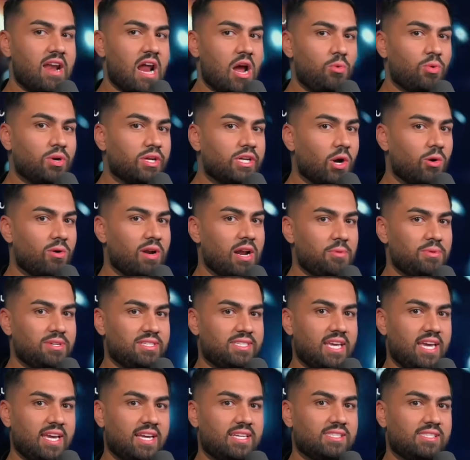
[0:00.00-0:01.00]
And I would go and I would
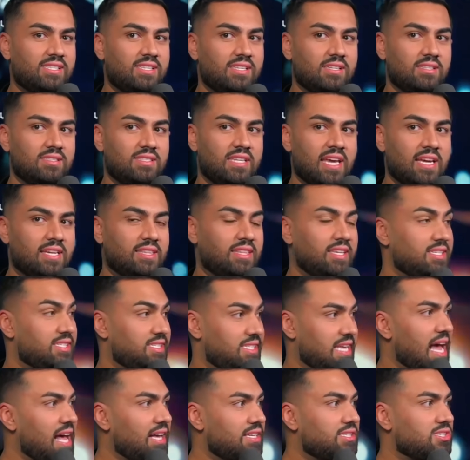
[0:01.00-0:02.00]
take take these
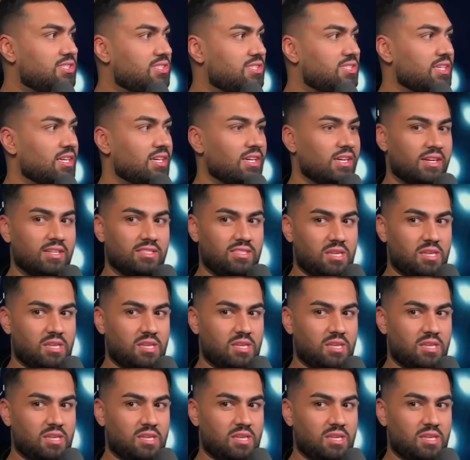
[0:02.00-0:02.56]
tests mm-hmm.